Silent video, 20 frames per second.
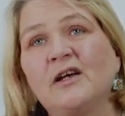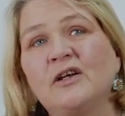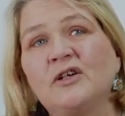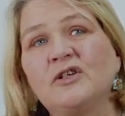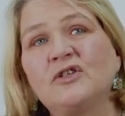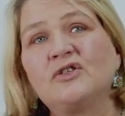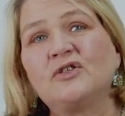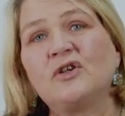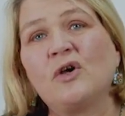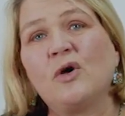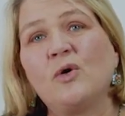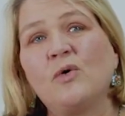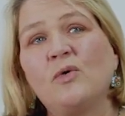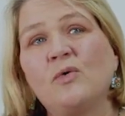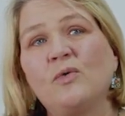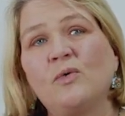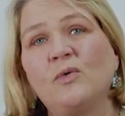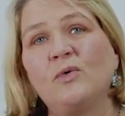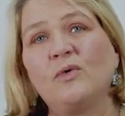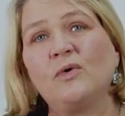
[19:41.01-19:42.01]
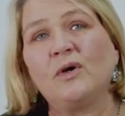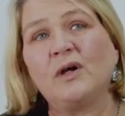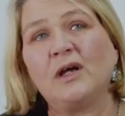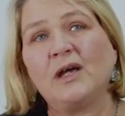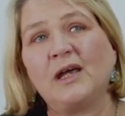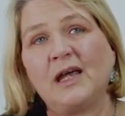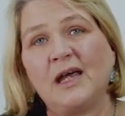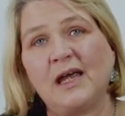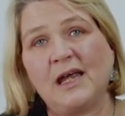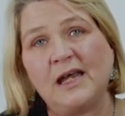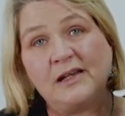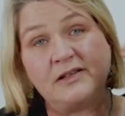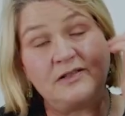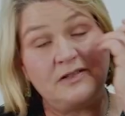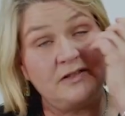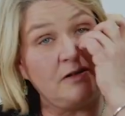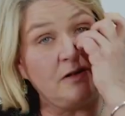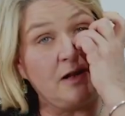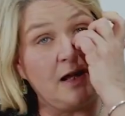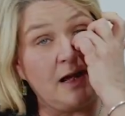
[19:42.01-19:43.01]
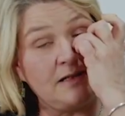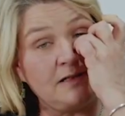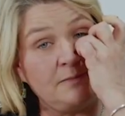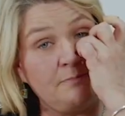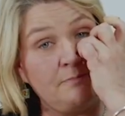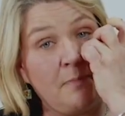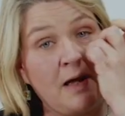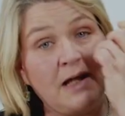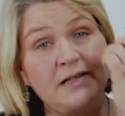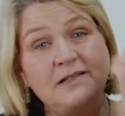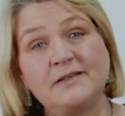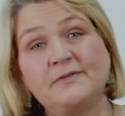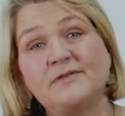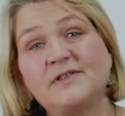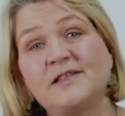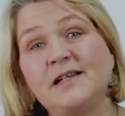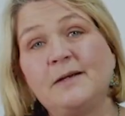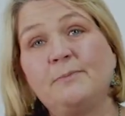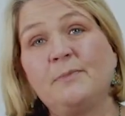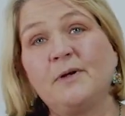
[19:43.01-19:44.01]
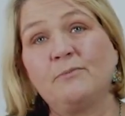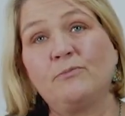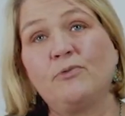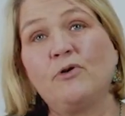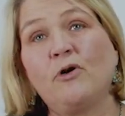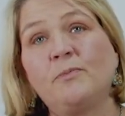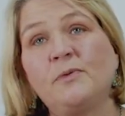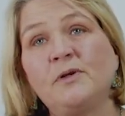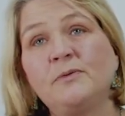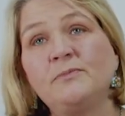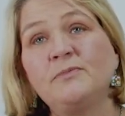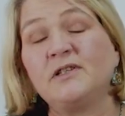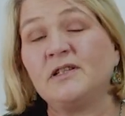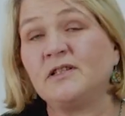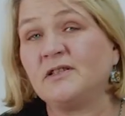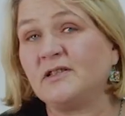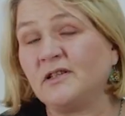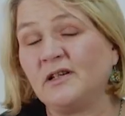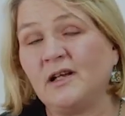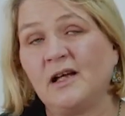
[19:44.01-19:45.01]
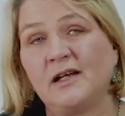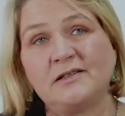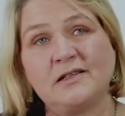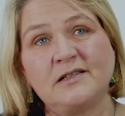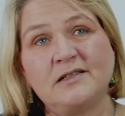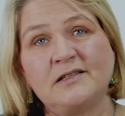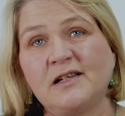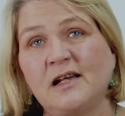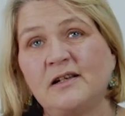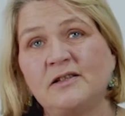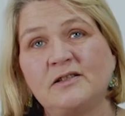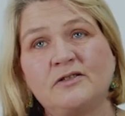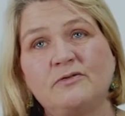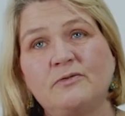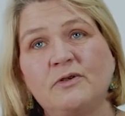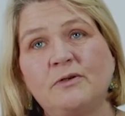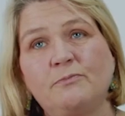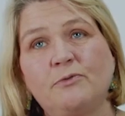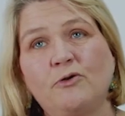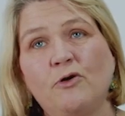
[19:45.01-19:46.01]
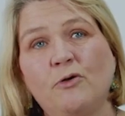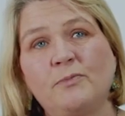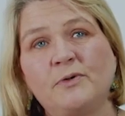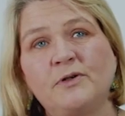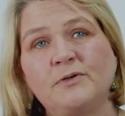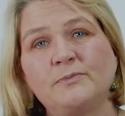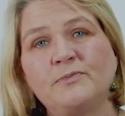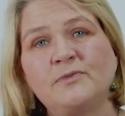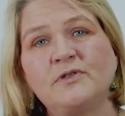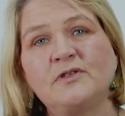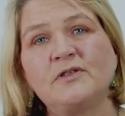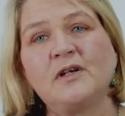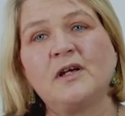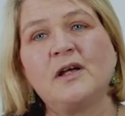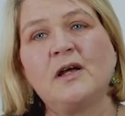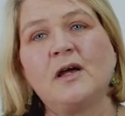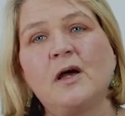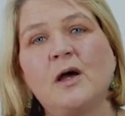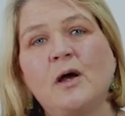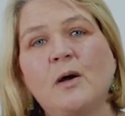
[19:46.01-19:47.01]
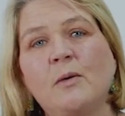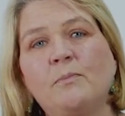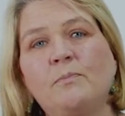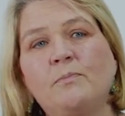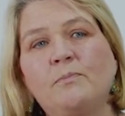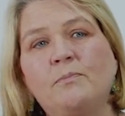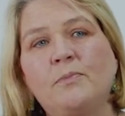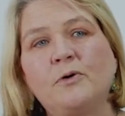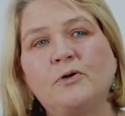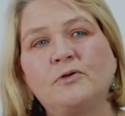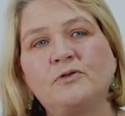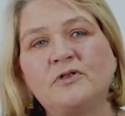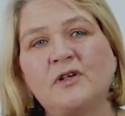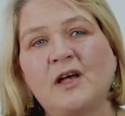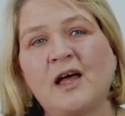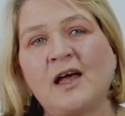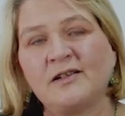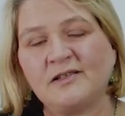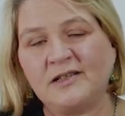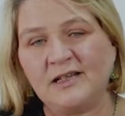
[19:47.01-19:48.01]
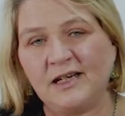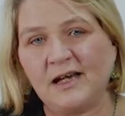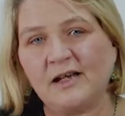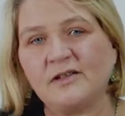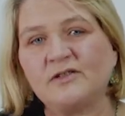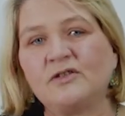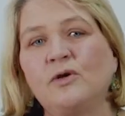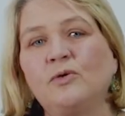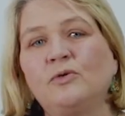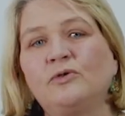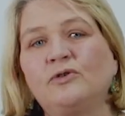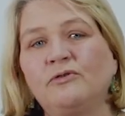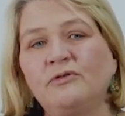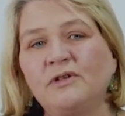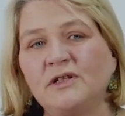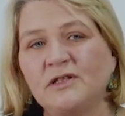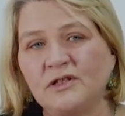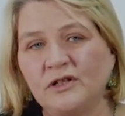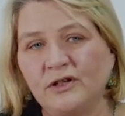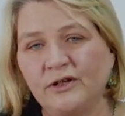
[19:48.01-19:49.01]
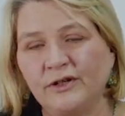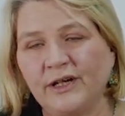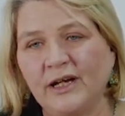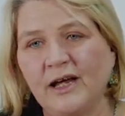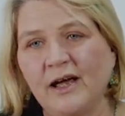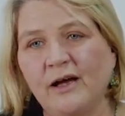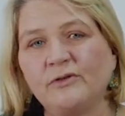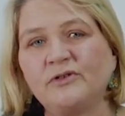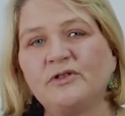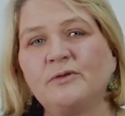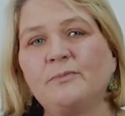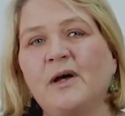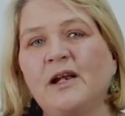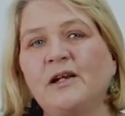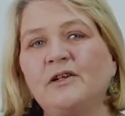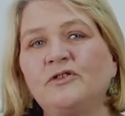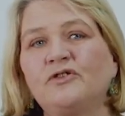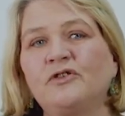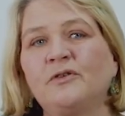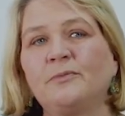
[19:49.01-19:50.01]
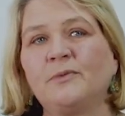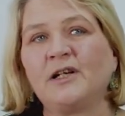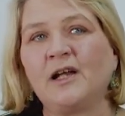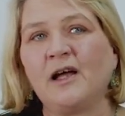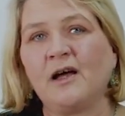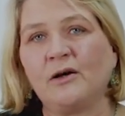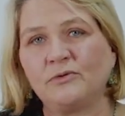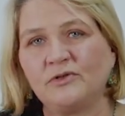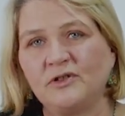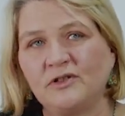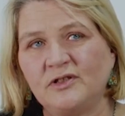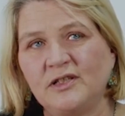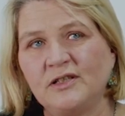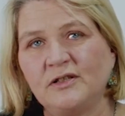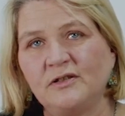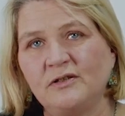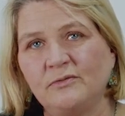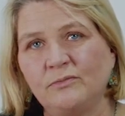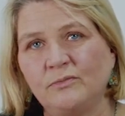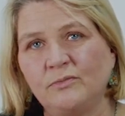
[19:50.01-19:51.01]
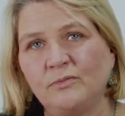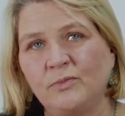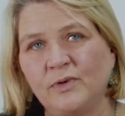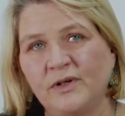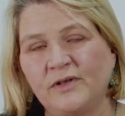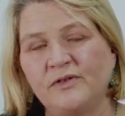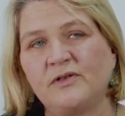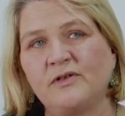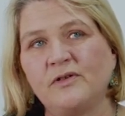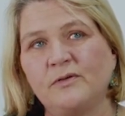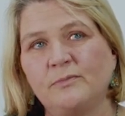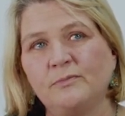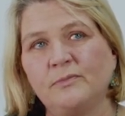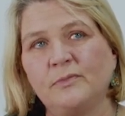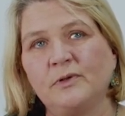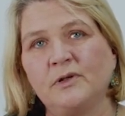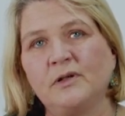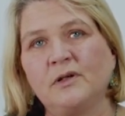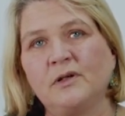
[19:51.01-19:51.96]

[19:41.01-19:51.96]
So he still has massive sleeping problems, he still has his sensory problems, but as he gets older, he's learning how to manage them and how to deal with them,